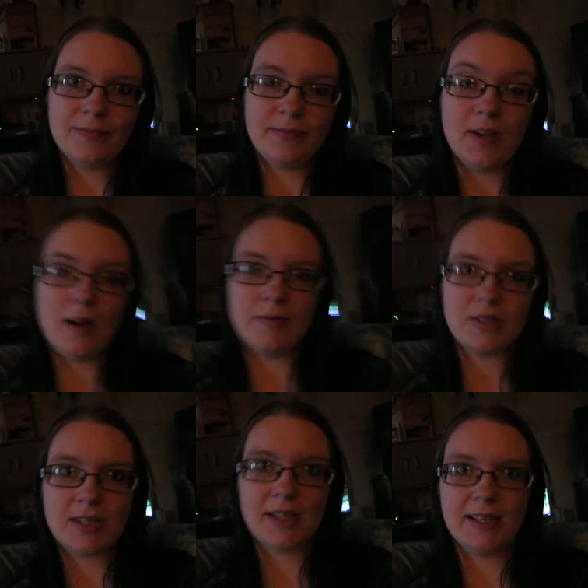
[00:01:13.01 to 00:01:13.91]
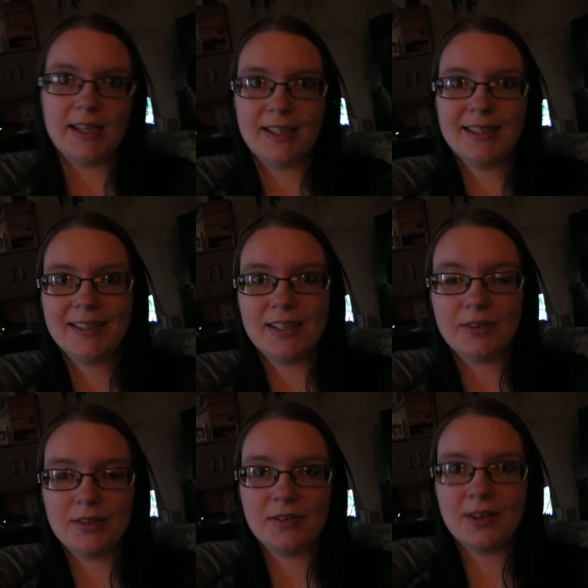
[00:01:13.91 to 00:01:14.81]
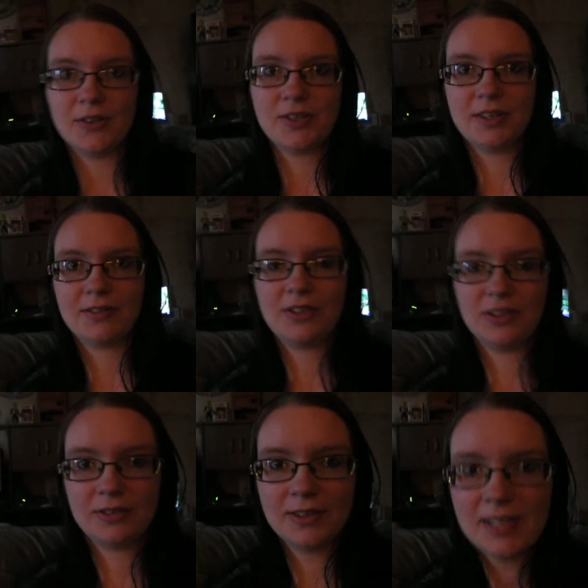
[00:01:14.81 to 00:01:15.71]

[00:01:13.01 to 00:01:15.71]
No, I'm just kidding. You can do other stuff too.